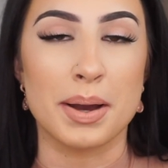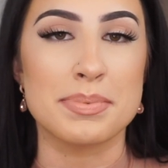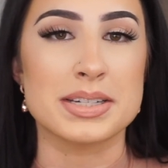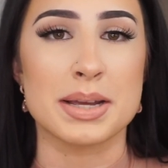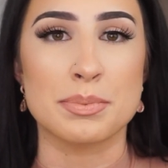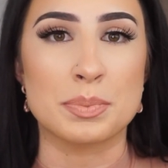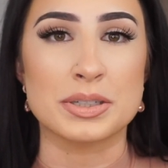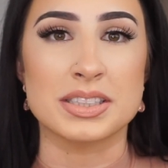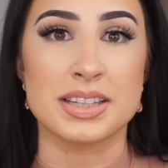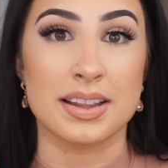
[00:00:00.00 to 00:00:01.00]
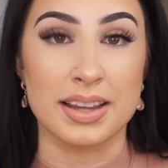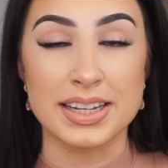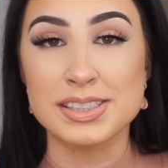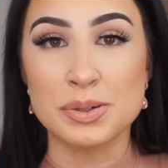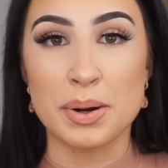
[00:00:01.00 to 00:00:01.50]
I'm the type of person that
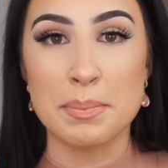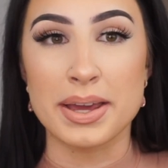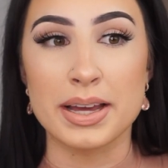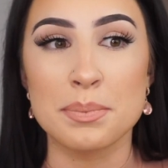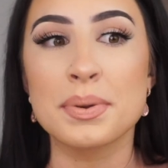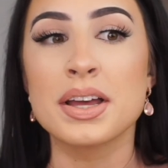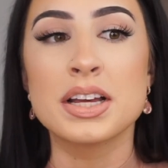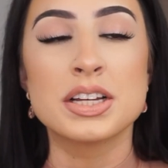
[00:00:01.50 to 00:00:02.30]
likes to wear makeup,